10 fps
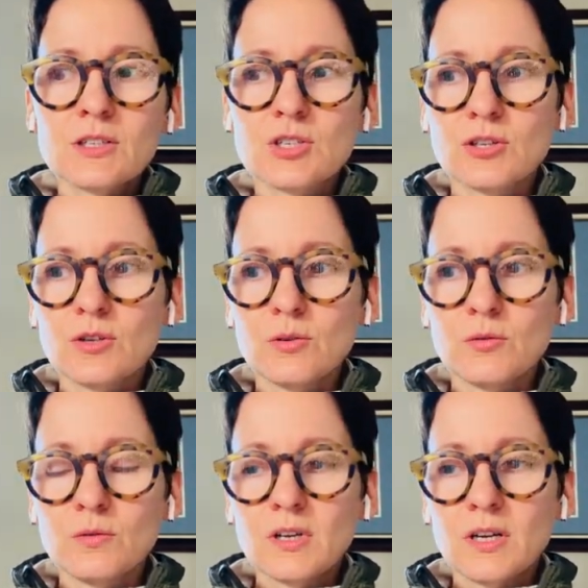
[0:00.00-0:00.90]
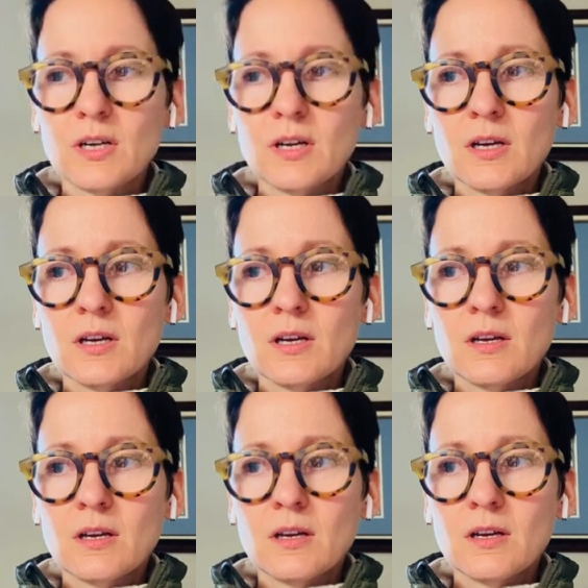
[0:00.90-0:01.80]
to
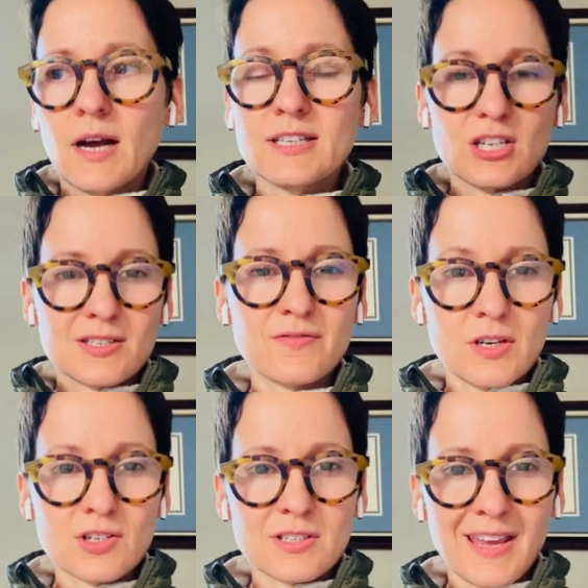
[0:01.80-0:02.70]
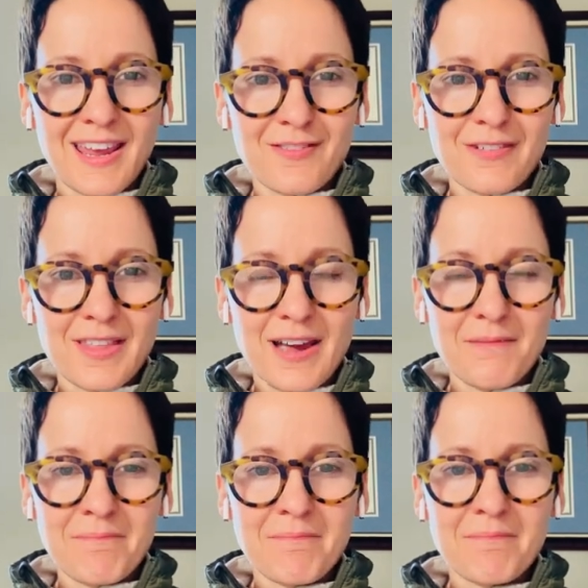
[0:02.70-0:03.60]
I just finished singing for
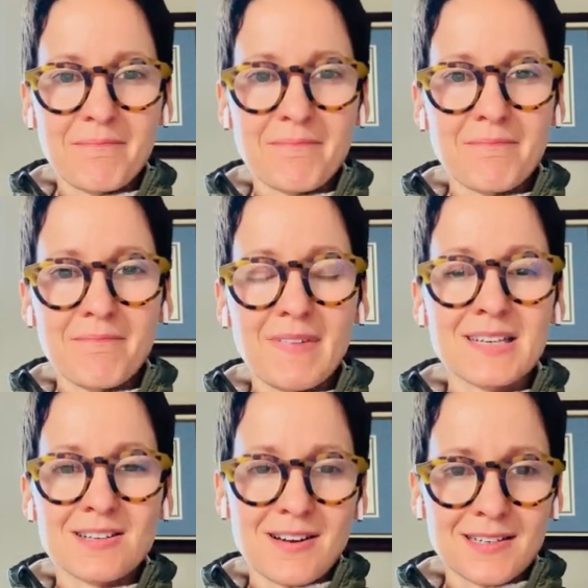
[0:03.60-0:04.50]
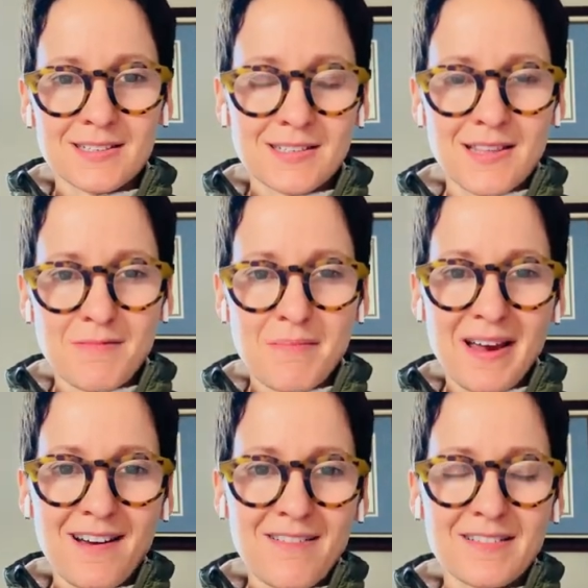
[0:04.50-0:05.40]
them and talking to them
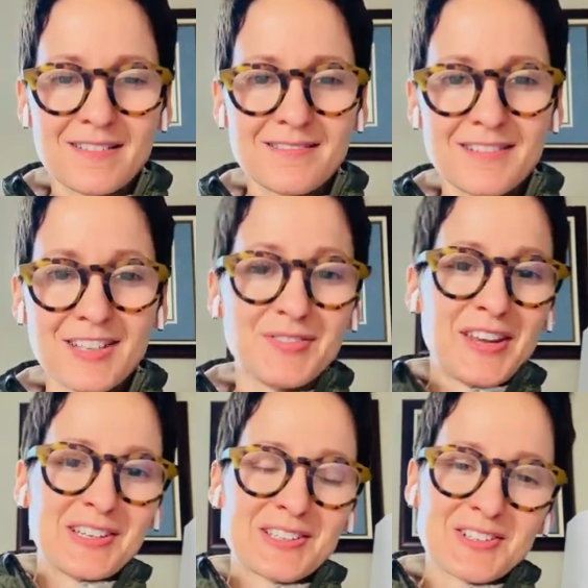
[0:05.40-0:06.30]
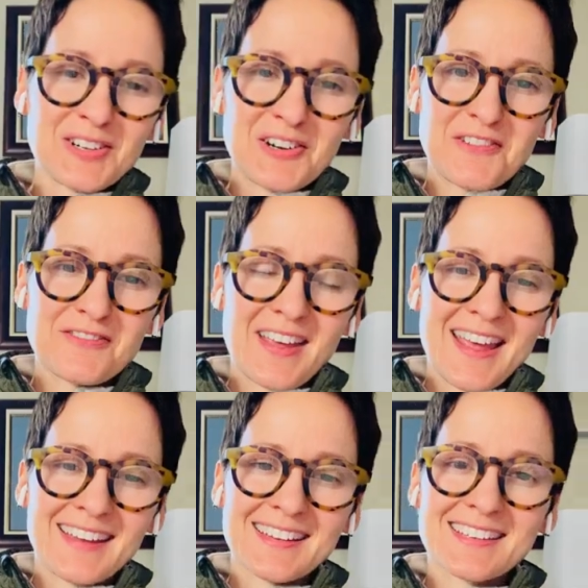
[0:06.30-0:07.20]
about the vagus nerve
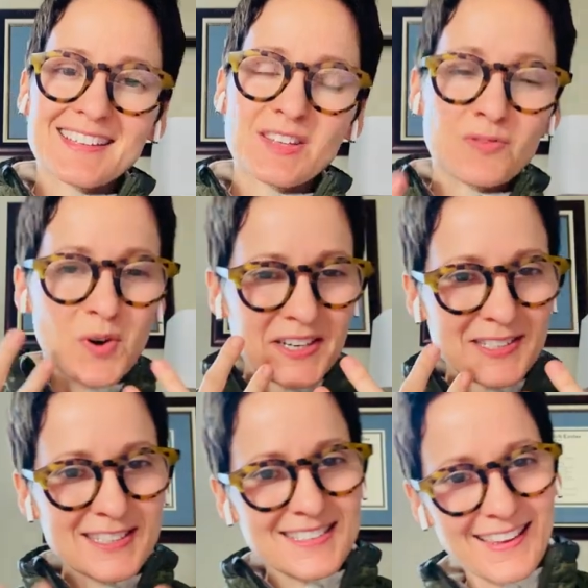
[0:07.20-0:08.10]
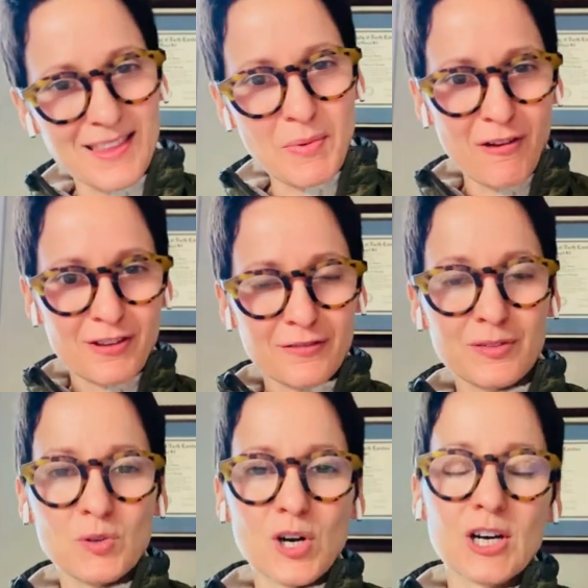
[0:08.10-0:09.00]
and the voice and the pelvic
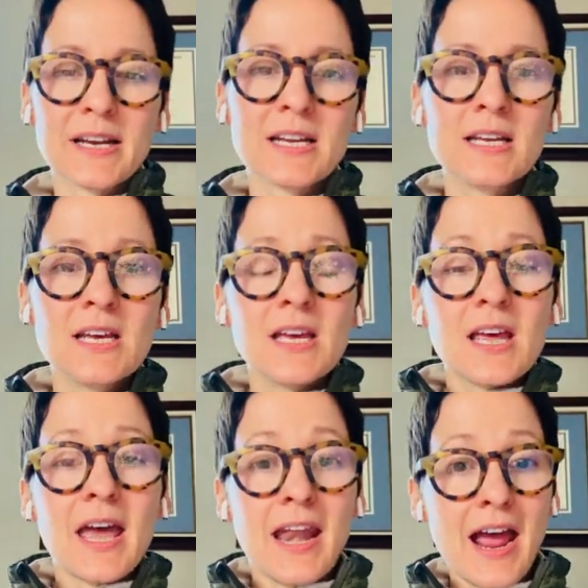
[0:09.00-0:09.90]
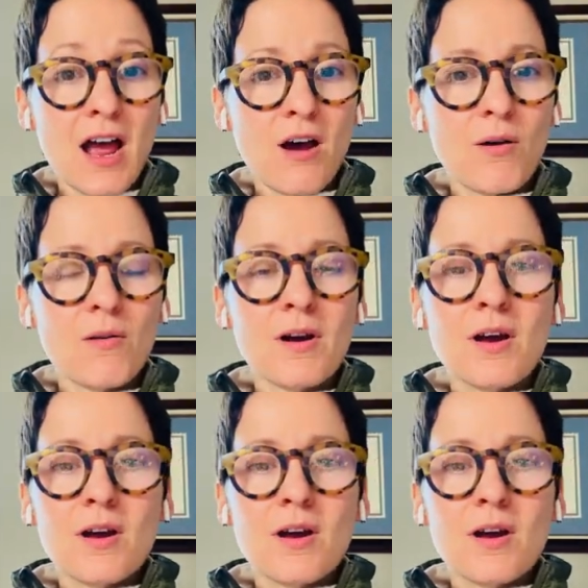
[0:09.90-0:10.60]
floor and how